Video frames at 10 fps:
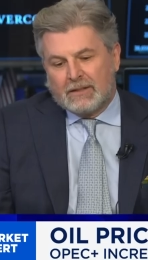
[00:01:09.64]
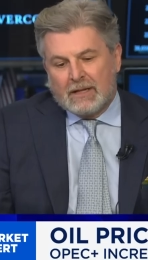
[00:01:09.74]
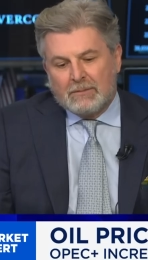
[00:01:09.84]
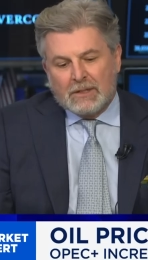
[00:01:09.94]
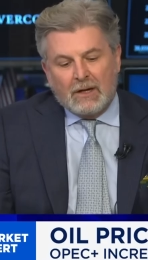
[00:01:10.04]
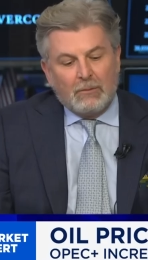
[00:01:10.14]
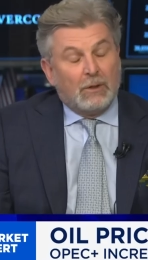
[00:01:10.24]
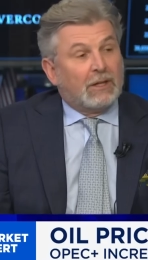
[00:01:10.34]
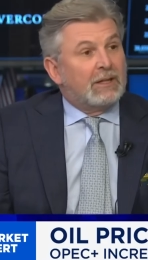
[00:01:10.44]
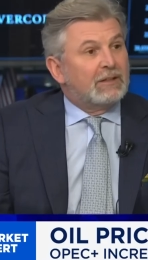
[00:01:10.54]
the same time, we're
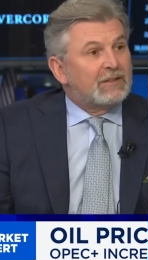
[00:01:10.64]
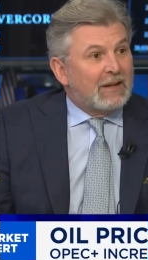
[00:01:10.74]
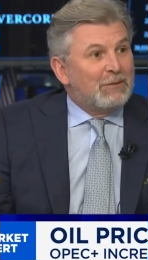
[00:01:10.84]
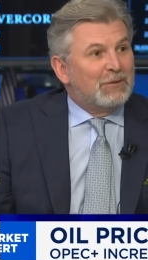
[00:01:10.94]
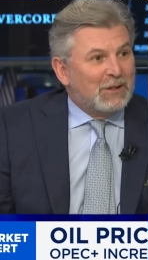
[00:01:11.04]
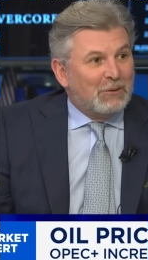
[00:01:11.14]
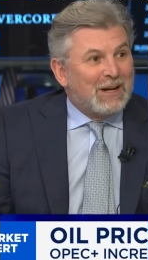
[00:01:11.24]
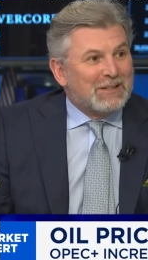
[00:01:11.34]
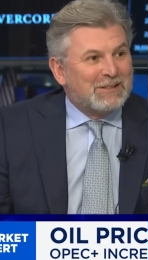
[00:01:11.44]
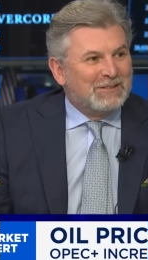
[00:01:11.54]
looking at the same for the
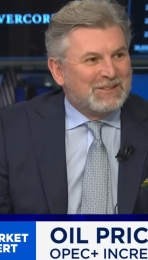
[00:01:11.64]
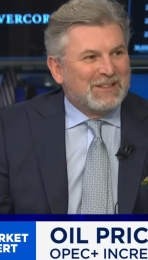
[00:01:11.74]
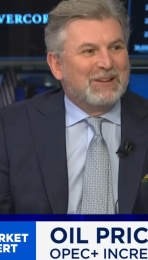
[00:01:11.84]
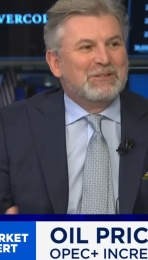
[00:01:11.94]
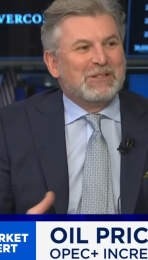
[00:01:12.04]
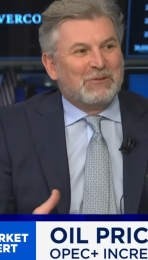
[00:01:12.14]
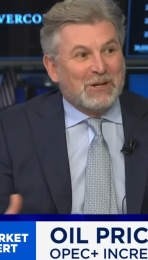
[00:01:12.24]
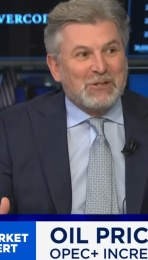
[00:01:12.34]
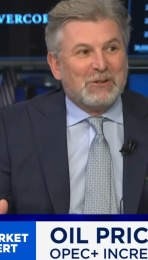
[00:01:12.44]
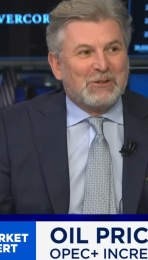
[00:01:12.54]
US. So that was the
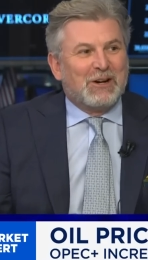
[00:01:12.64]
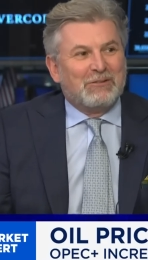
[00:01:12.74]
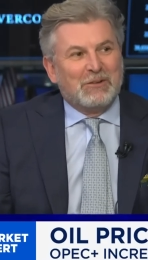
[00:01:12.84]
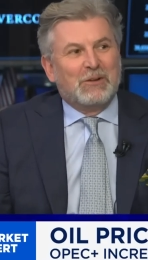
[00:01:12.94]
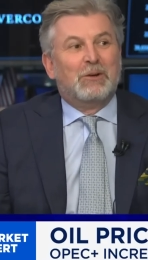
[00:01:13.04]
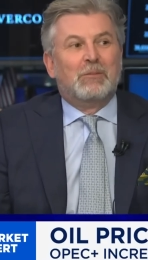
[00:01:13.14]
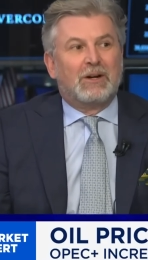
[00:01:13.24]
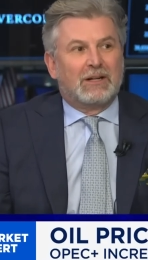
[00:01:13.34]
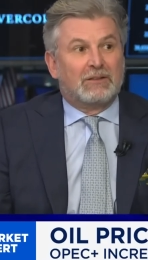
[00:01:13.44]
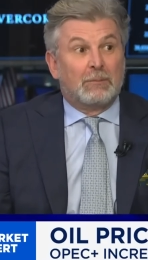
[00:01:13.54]
original driver of the oil
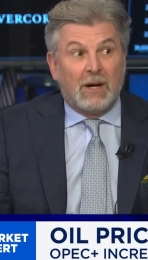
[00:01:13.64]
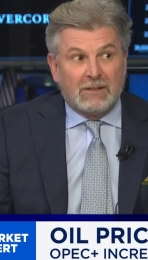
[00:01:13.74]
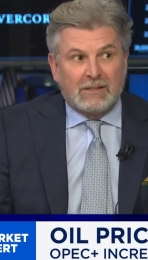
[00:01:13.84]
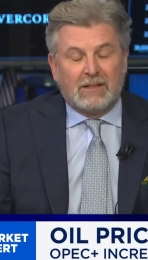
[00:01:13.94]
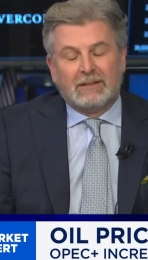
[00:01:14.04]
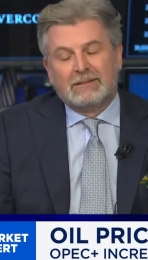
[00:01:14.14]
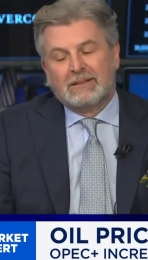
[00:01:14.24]
market, demand side.